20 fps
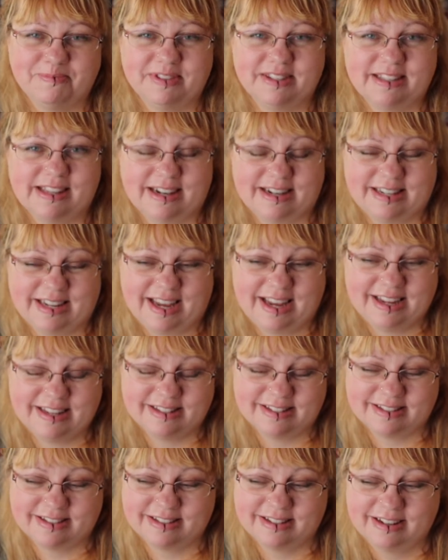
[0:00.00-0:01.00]

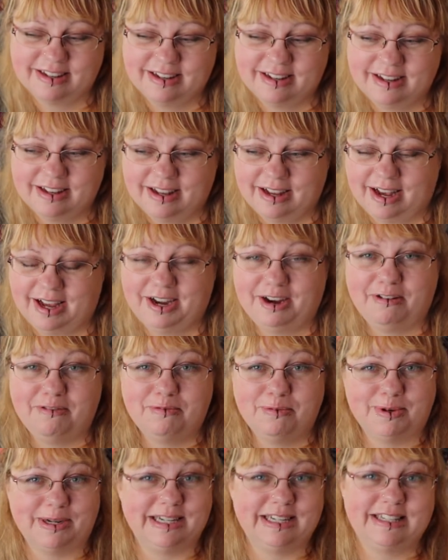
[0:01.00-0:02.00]
Sundays. I know
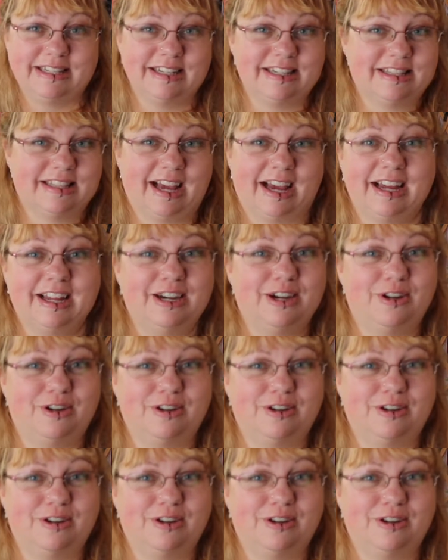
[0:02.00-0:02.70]
everybody did that in